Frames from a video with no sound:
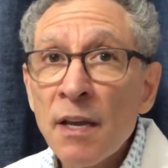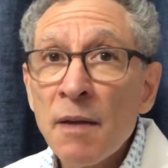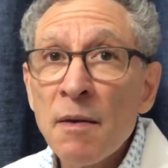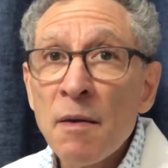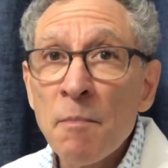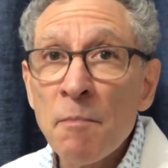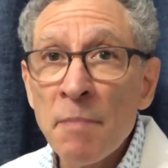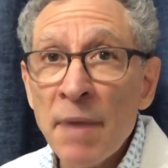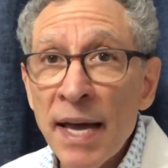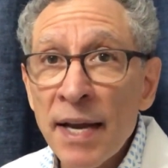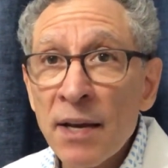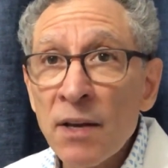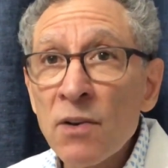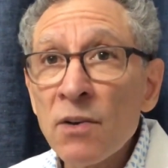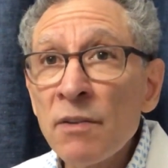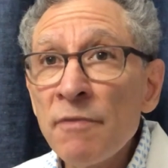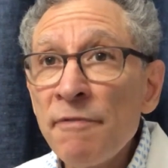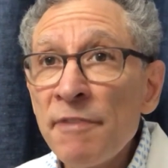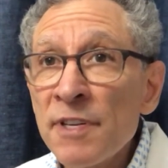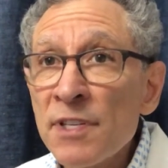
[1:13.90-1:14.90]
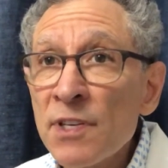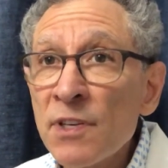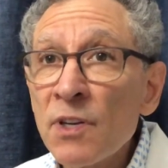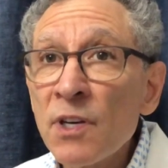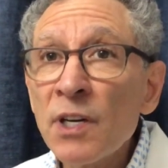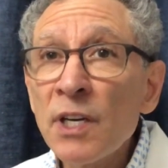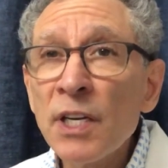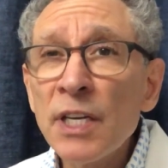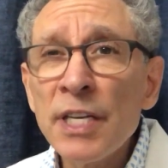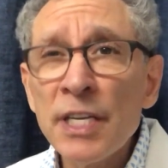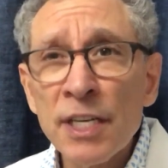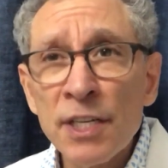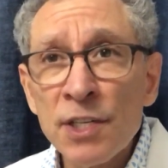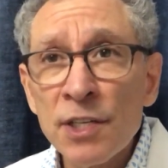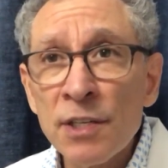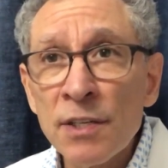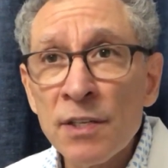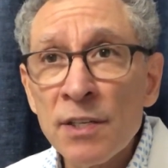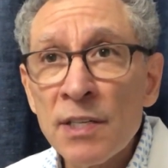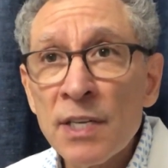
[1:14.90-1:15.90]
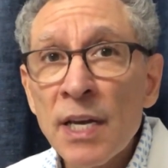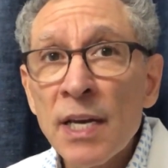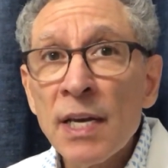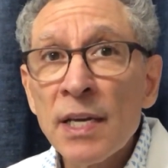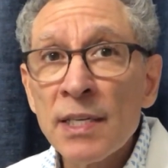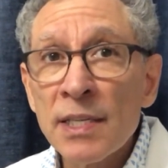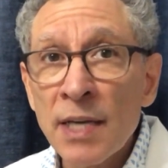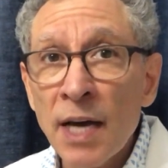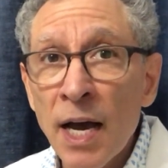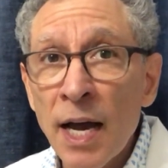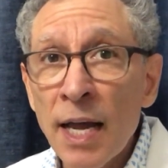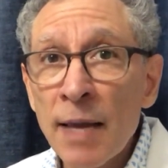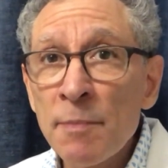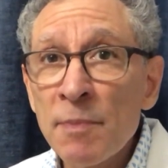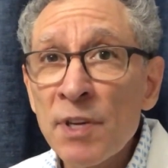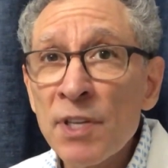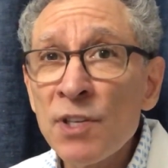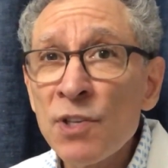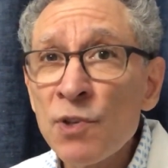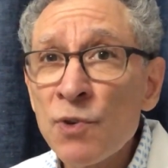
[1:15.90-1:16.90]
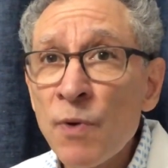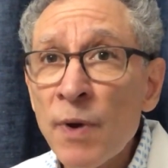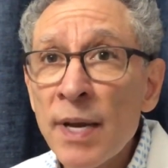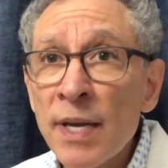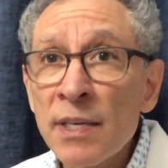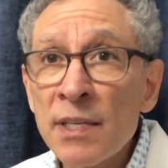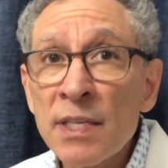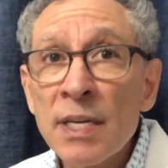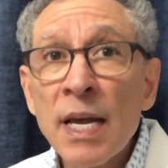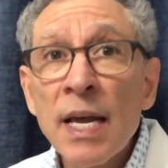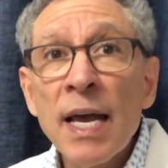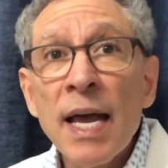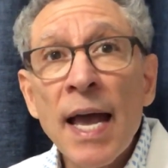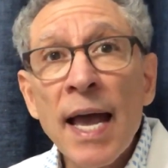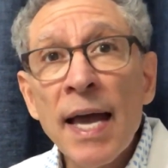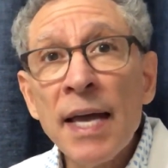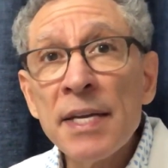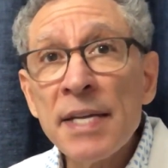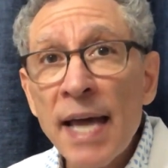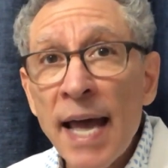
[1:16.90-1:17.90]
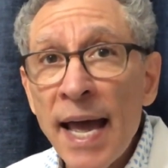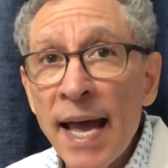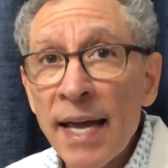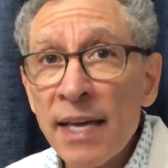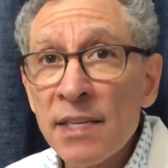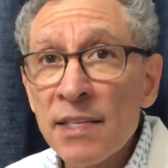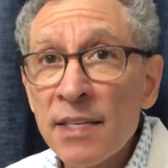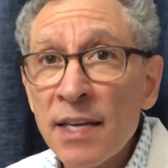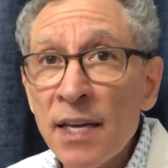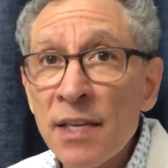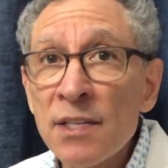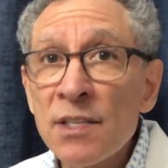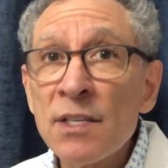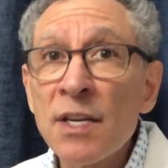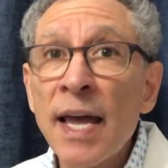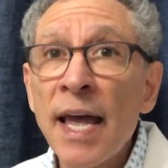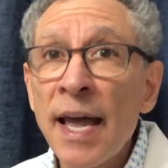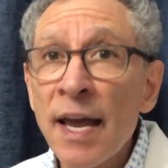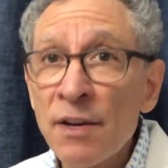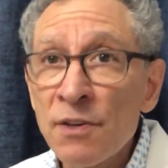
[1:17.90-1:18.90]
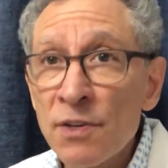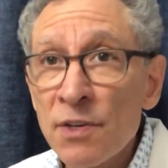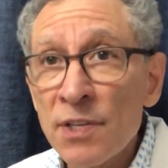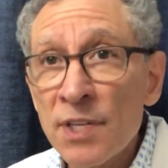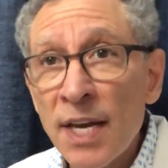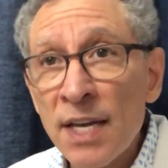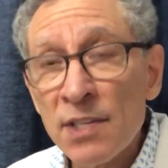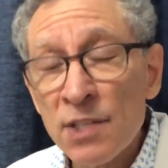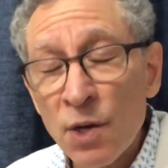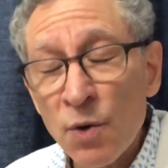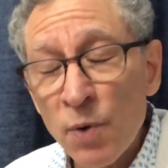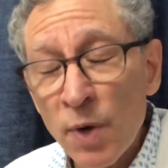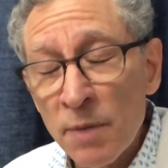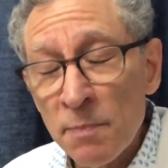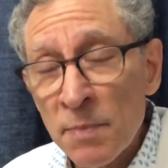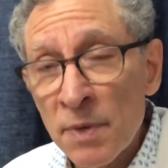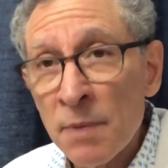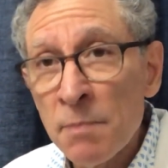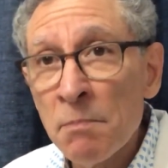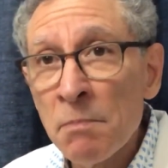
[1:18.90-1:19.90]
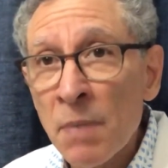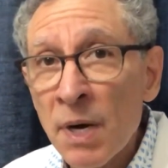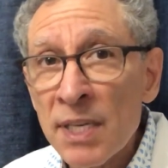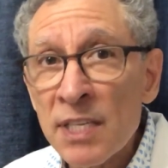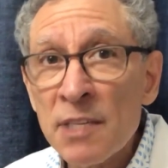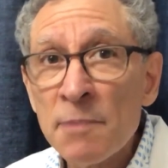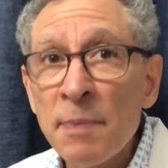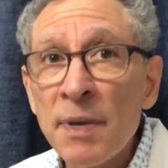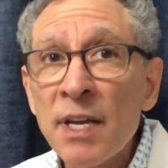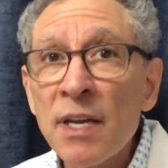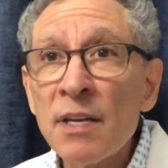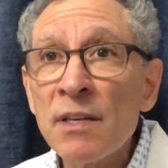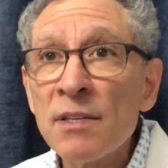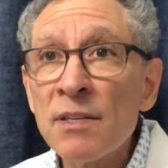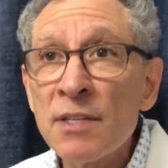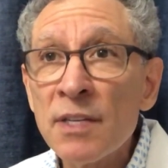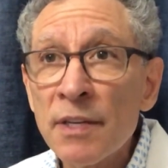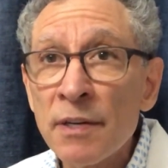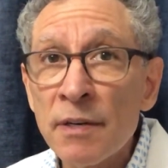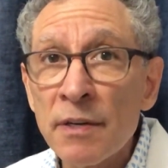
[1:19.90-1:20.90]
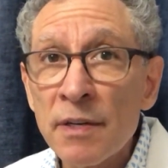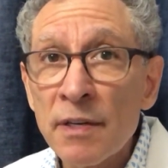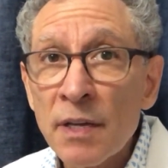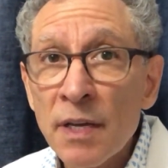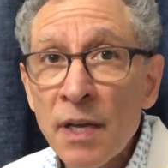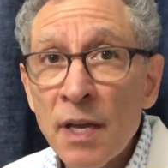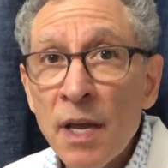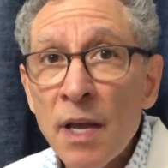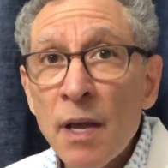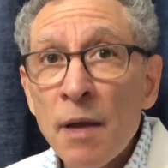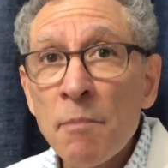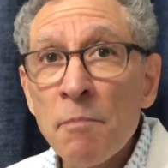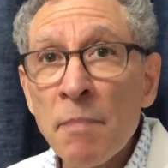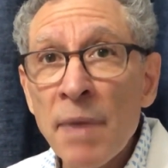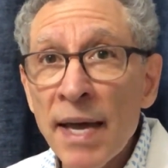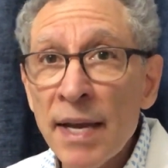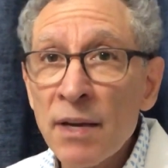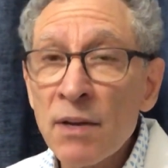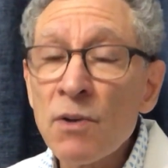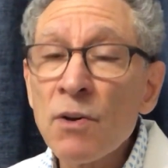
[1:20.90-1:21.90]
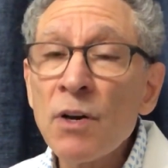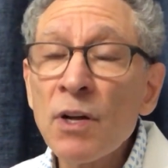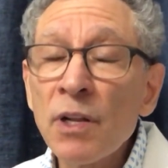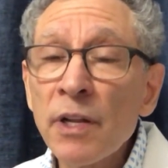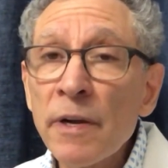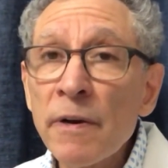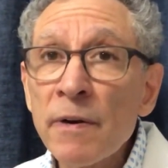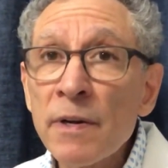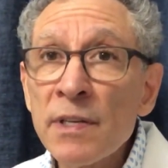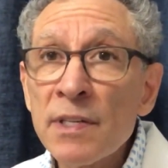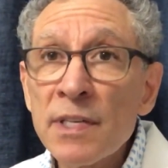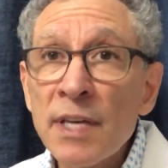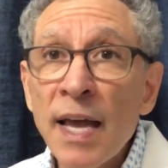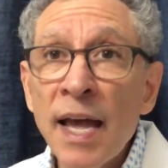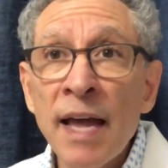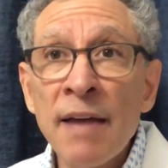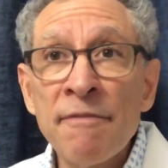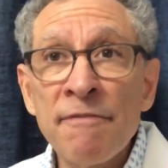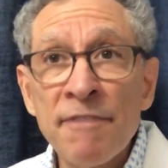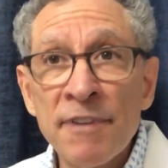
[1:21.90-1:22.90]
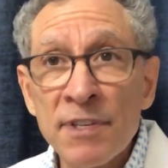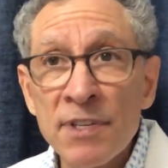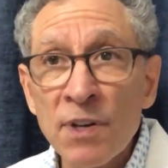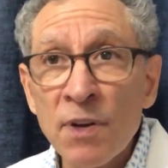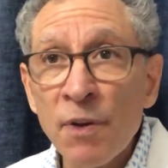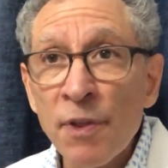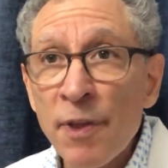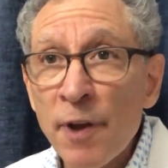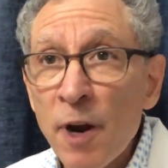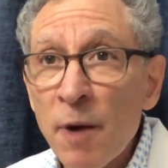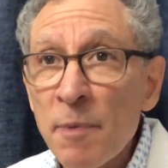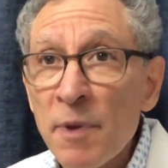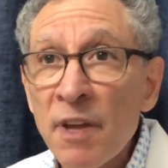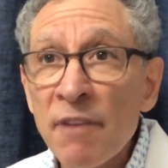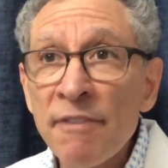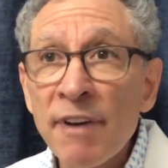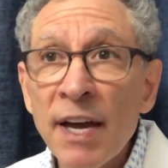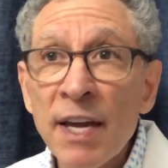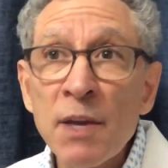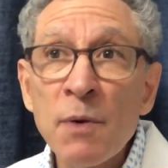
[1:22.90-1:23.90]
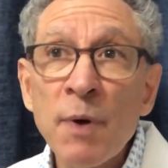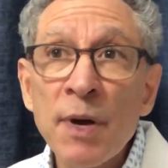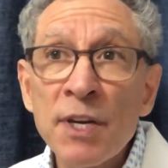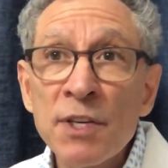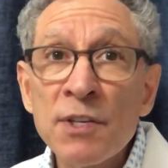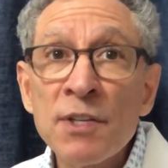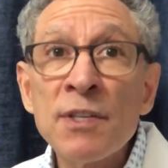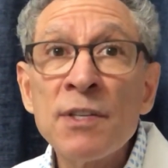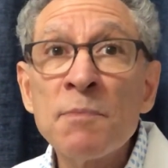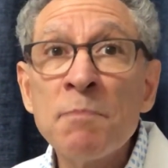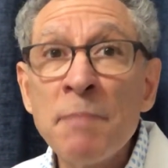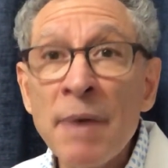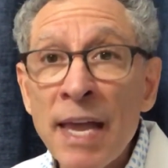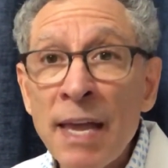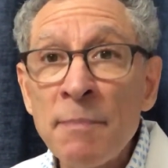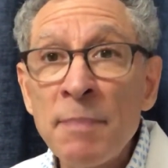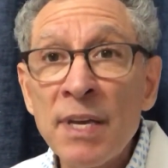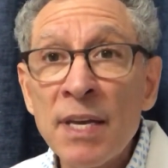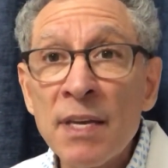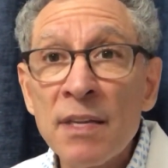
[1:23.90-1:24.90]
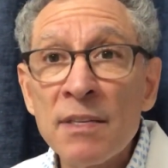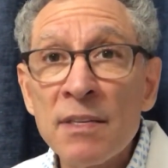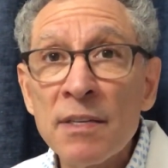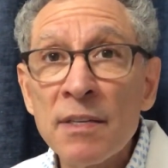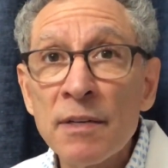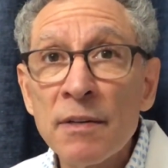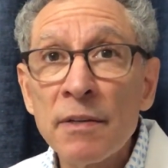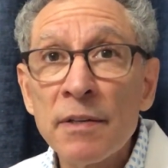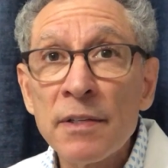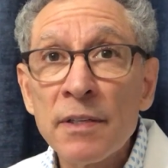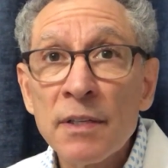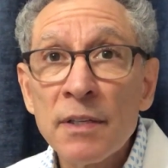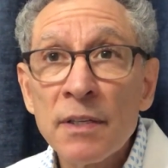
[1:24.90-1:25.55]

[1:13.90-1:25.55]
medical and physical conditions, time constraints, and access to exercise equipment must be considered. Medical clearance and physical therapy evaluations may be considered.